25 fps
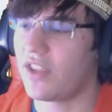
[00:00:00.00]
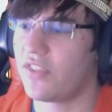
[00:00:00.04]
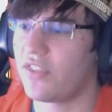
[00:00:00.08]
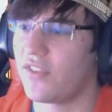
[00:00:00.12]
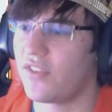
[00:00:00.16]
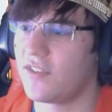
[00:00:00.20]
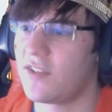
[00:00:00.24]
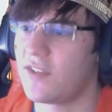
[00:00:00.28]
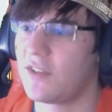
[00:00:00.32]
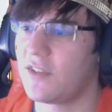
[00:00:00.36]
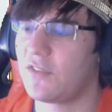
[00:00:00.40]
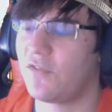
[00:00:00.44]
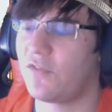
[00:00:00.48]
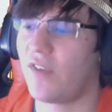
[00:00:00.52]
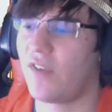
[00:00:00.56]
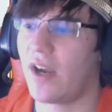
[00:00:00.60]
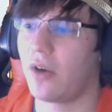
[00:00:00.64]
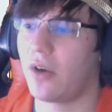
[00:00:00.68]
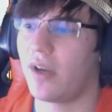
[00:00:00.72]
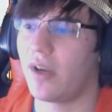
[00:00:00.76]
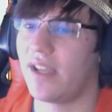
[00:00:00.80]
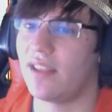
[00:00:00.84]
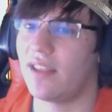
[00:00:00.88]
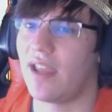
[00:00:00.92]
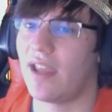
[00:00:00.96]
this is
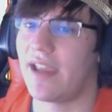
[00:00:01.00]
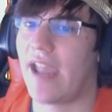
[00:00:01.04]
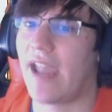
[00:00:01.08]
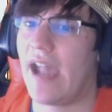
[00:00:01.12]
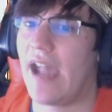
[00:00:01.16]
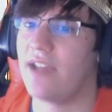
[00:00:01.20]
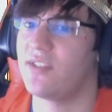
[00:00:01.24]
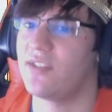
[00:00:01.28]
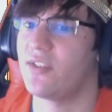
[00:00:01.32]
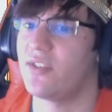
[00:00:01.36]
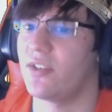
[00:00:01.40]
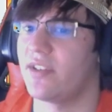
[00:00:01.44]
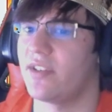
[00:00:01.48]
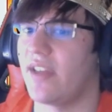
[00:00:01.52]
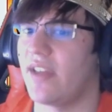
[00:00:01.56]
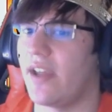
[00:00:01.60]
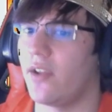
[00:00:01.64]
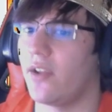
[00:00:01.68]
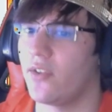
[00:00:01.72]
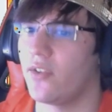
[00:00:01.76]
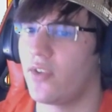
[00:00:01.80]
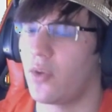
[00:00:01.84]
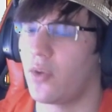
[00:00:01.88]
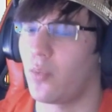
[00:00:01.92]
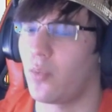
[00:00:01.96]
very, like, heads or
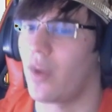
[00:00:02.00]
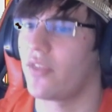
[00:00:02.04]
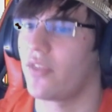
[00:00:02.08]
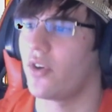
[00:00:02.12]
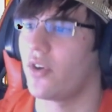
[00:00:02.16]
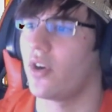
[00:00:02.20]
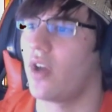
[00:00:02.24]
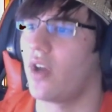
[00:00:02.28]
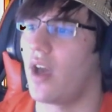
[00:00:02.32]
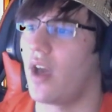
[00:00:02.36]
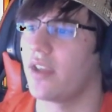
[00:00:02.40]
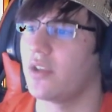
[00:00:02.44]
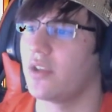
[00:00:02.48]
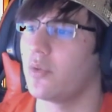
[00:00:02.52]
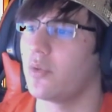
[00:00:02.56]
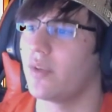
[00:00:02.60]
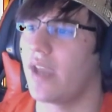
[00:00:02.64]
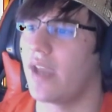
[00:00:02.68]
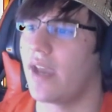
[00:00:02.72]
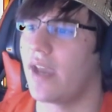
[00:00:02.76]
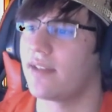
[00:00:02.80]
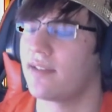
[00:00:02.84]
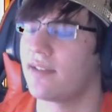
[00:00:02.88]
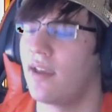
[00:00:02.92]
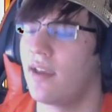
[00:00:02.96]
tails on whether or not you
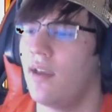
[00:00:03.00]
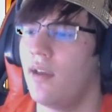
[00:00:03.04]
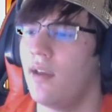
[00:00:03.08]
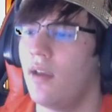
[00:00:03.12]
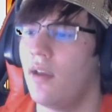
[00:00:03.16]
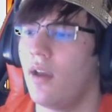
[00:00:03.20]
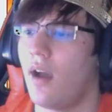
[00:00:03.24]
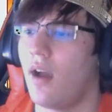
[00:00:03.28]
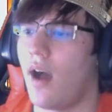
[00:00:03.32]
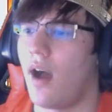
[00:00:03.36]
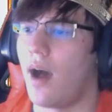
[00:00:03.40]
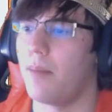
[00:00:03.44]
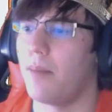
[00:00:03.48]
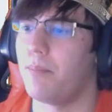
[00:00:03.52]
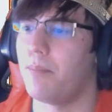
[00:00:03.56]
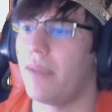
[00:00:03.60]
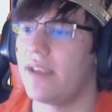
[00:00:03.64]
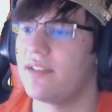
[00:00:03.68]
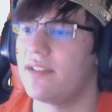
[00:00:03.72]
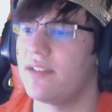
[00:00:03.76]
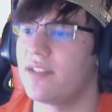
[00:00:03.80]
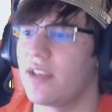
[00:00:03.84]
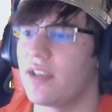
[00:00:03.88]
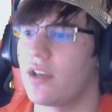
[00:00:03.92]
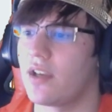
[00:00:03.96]
get a
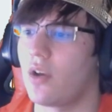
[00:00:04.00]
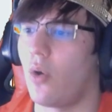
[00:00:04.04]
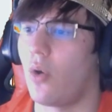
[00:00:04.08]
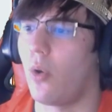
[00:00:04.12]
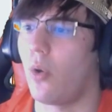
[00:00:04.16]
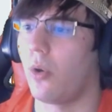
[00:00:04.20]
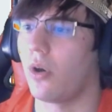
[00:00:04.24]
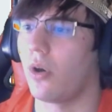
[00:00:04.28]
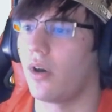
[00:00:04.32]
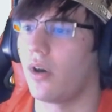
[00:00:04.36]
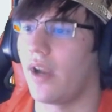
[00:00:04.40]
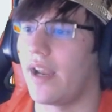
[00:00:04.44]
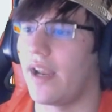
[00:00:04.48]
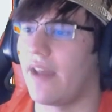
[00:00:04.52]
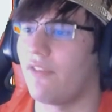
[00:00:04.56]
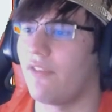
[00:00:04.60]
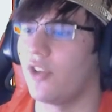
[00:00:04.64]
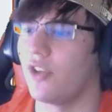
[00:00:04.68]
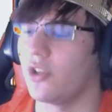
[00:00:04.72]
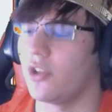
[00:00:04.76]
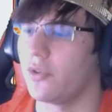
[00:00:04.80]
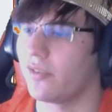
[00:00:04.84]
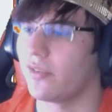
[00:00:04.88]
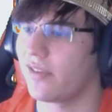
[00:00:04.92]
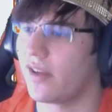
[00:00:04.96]
basic or an
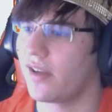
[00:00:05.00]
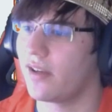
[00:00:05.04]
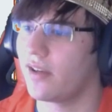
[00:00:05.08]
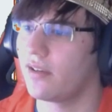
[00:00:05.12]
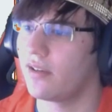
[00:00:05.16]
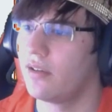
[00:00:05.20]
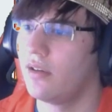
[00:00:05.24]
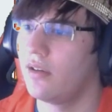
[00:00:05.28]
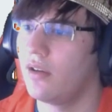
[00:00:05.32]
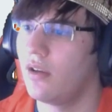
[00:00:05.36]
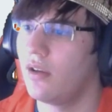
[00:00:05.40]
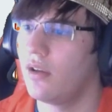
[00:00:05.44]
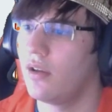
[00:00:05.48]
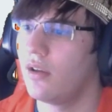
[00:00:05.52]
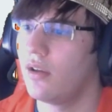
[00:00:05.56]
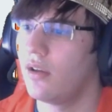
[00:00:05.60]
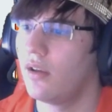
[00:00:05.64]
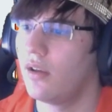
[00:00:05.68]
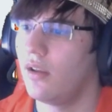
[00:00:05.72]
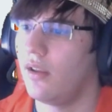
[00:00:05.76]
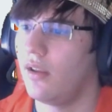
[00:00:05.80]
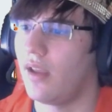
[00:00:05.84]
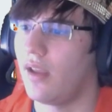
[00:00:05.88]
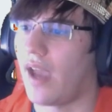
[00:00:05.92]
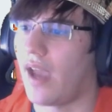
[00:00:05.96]
evolution.
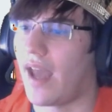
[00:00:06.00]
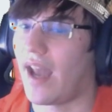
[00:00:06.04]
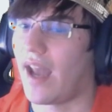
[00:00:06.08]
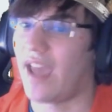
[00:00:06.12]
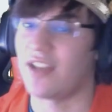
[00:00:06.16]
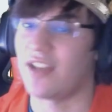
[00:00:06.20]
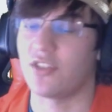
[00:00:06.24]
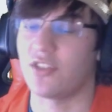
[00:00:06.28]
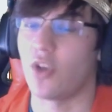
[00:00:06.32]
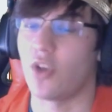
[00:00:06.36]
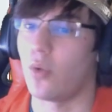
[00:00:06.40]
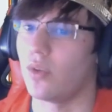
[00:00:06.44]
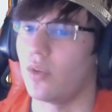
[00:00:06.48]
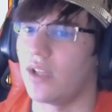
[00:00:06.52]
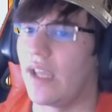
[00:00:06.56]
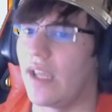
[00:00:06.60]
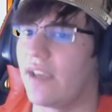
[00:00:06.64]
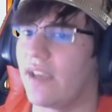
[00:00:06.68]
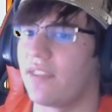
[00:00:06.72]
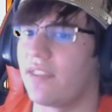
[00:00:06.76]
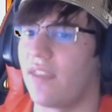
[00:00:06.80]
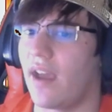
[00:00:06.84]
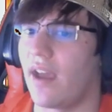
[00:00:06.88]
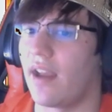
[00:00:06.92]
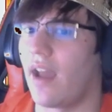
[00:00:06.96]
And I don't
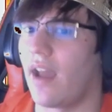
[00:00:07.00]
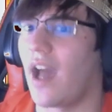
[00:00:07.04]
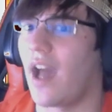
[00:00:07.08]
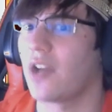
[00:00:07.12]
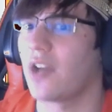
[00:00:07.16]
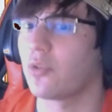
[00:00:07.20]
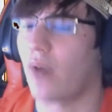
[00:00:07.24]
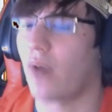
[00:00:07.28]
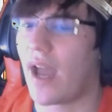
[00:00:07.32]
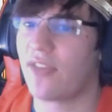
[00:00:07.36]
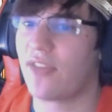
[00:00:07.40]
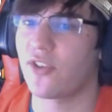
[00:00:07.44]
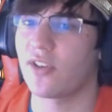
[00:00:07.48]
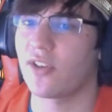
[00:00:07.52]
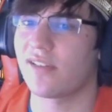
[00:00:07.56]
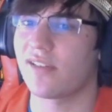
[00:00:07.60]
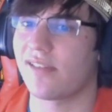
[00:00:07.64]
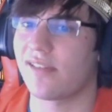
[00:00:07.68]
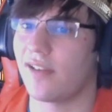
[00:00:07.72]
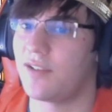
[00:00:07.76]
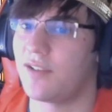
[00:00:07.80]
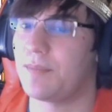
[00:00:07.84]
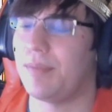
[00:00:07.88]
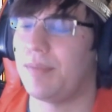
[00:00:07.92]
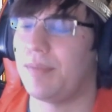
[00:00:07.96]
like that. I'd rather
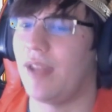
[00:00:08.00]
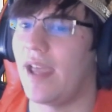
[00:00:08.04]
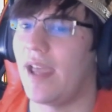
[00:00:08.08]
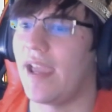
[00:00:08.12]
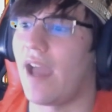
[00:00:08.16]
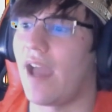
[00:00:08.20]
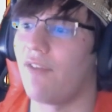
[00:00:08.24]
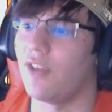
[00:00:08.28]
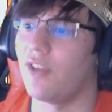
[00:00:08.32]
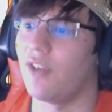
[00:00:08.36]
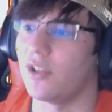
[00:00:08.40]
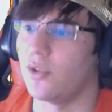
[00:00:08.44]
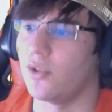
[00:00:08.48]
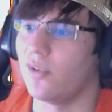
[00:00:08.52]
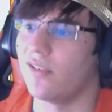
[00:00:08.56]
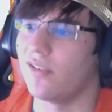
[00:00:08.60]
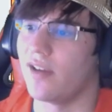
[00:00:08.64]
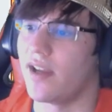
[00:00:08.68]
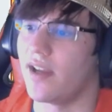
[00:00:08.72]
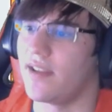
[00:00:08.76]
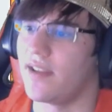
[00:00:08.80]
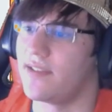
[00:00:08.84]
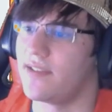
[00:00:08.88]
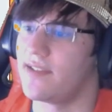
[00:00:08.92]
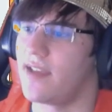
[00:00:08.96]
just play
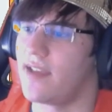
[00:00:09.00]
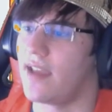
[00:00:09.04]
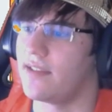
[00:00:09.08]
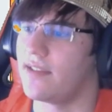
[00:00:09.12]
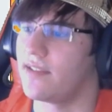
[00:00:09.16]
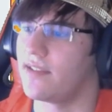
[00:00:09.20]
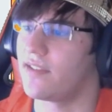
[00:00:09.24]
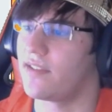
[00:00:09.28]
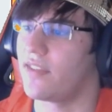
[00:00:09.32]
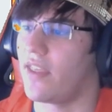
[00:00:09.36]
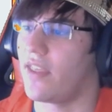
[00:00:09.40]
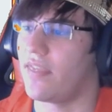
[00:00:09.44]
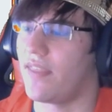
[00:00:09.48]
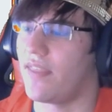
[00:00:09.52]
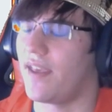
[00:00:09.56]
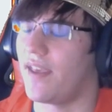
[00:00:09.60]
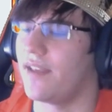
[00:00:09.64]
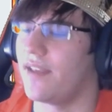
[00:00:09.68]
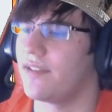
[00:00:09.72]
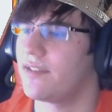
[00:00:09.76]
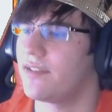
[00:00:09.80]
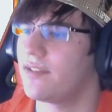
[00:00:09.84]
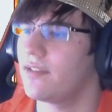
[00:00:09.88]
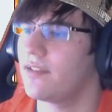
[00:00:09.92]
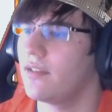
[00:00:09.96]
Evolution Incense than
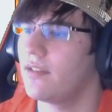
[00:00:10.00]
this.